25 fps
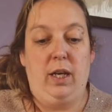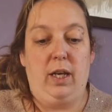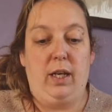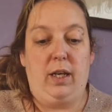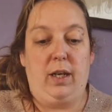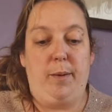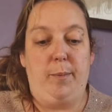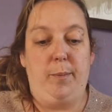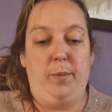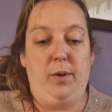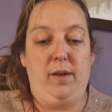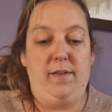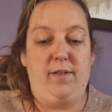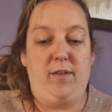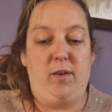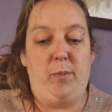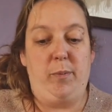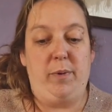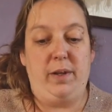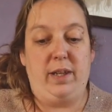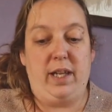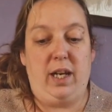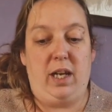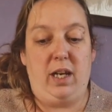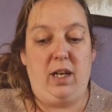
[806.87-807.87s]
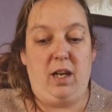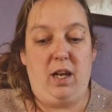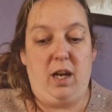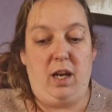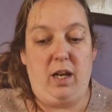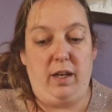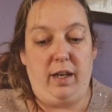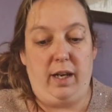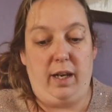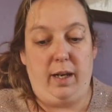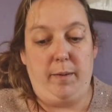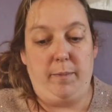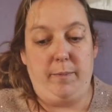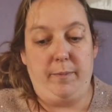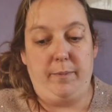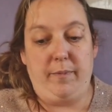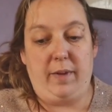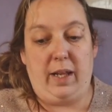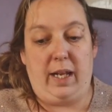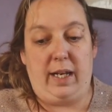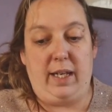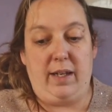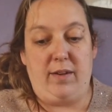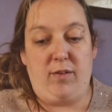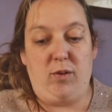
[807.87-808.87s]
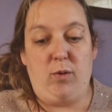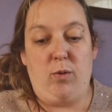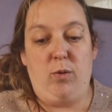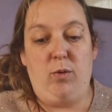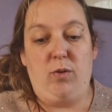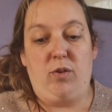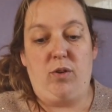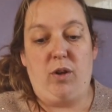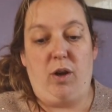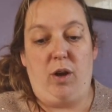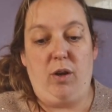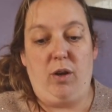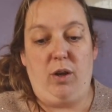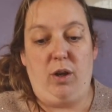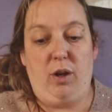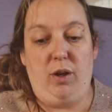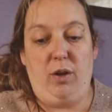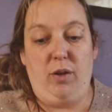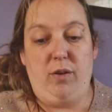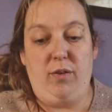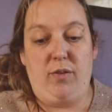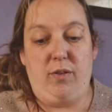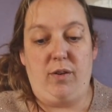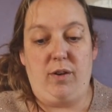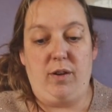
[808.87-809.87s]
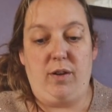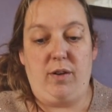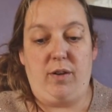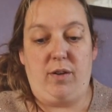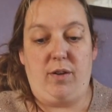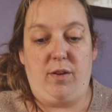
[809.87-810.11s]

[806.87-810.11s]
can move on with their learning, and it's also used